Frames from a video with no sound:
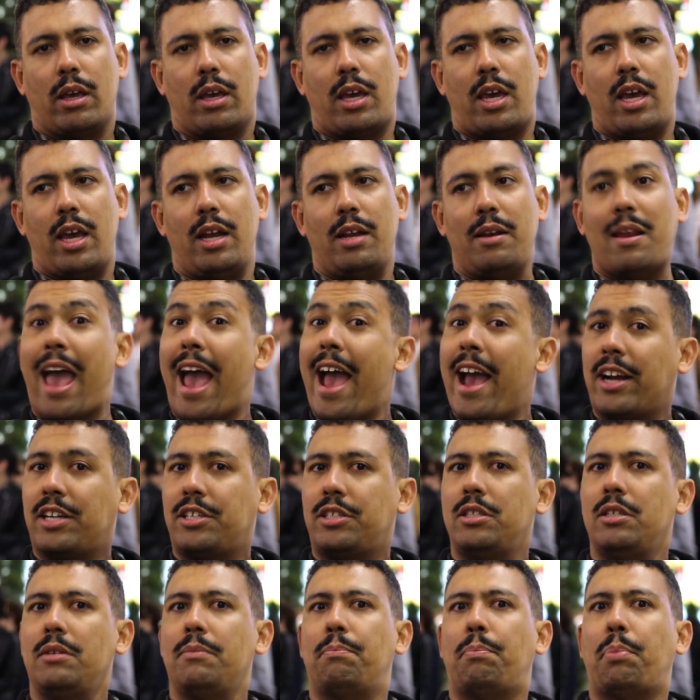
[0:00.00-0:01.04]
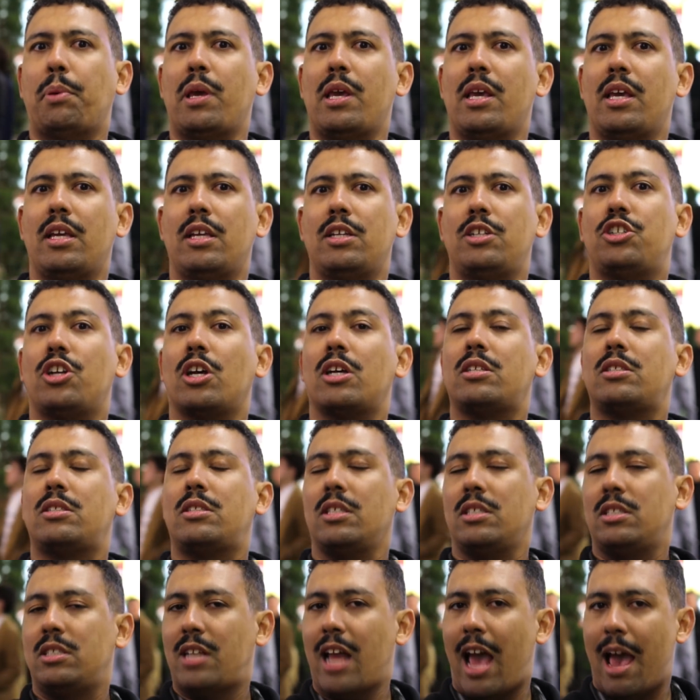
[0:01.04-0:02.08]
can actually be just
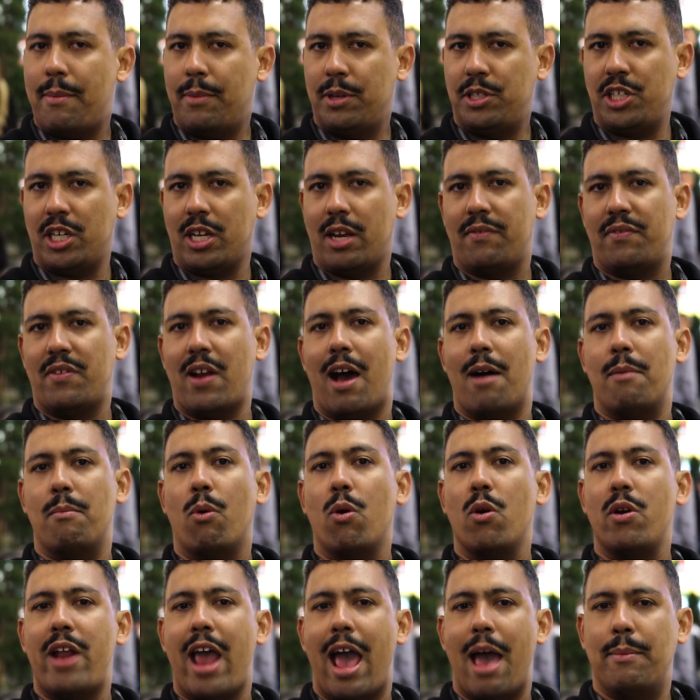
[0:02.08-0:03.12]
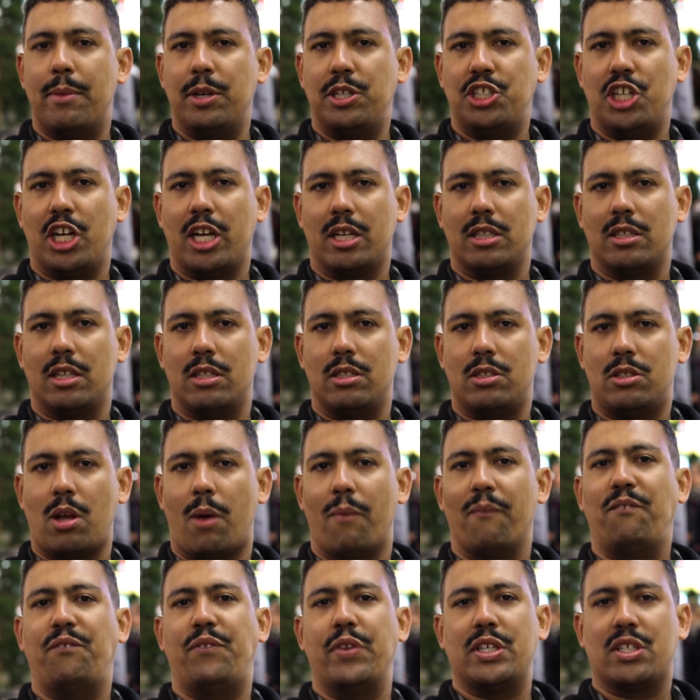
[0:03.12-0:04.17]
as damaging, if not more damaging, than
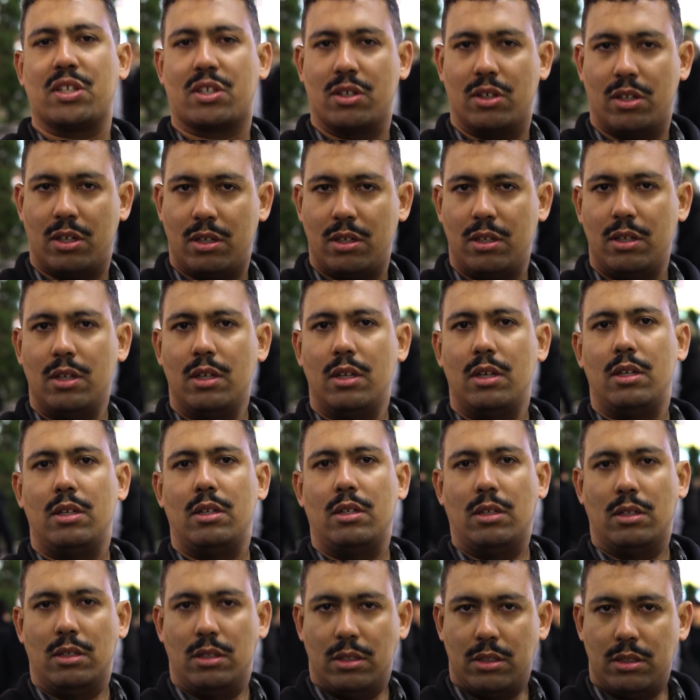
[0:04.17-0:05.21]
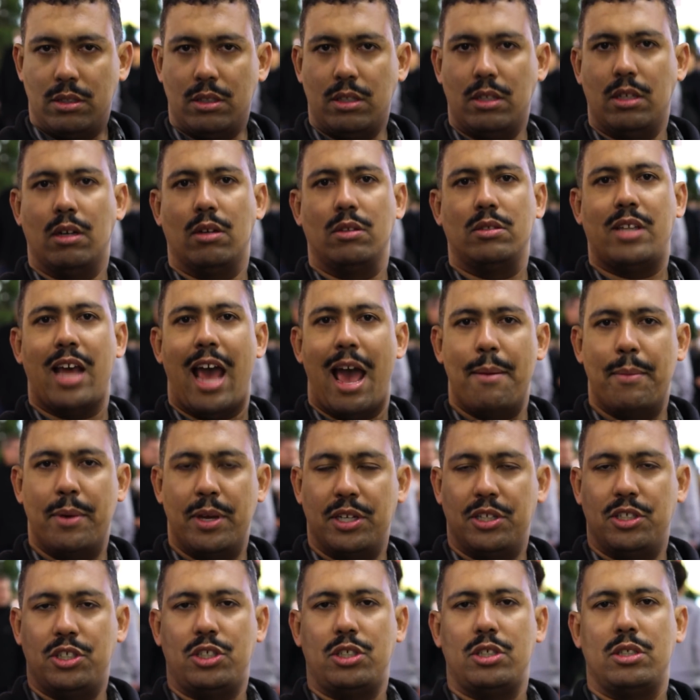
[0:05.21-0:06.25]
some physical,
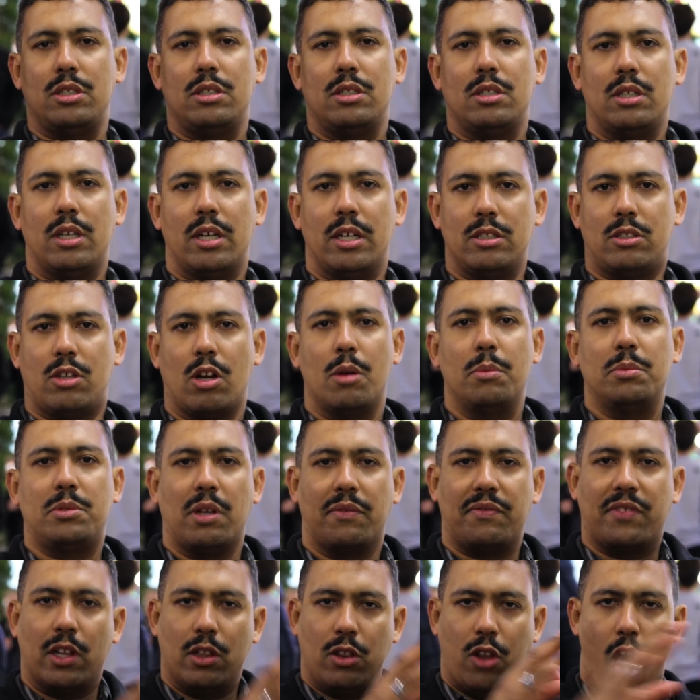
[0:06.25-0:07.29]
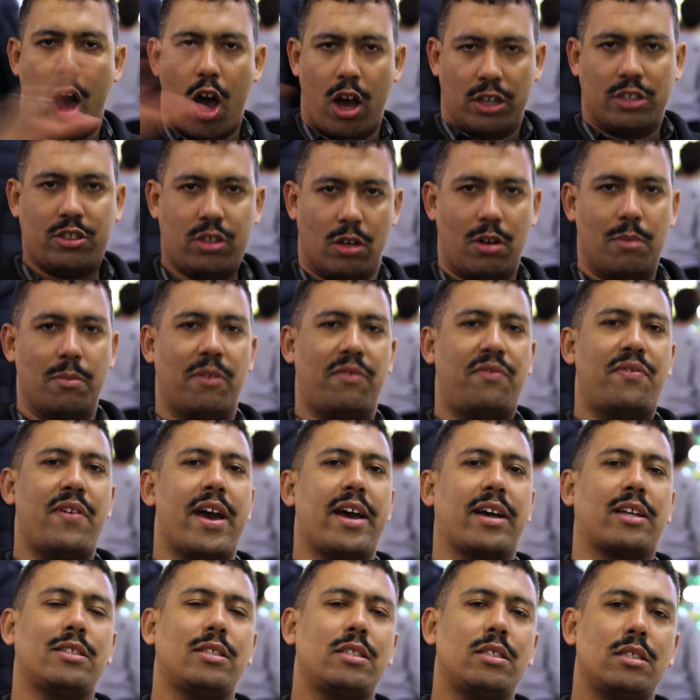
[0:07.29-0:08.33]
damage in terms of the long-term
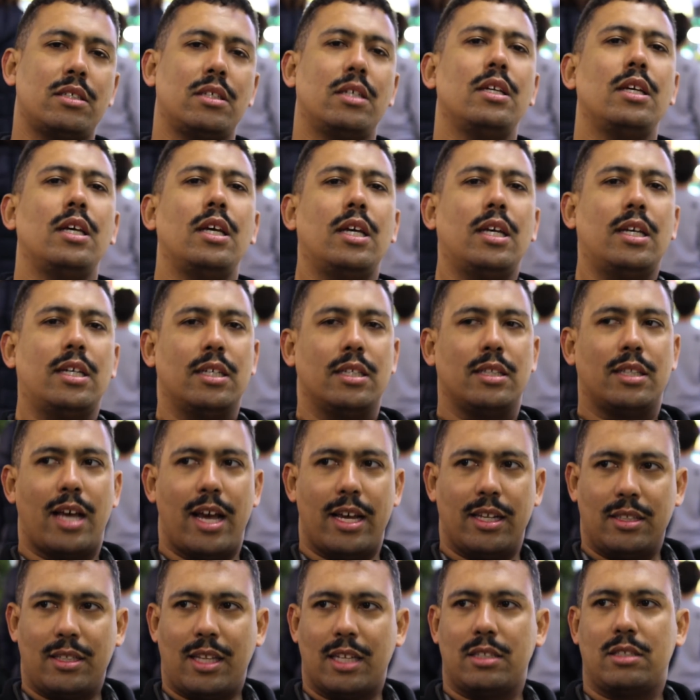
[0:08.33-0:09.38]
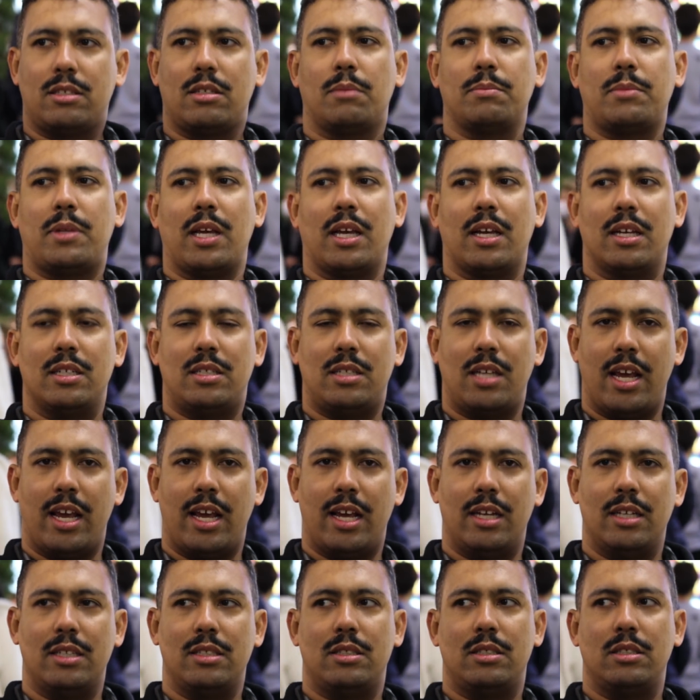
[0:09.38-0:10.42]
effects. That's something I say,
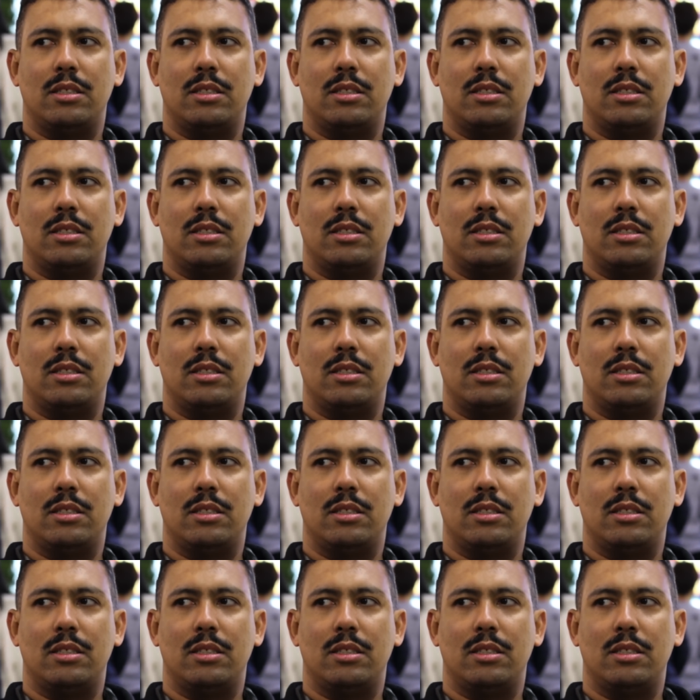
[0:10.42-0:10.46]
and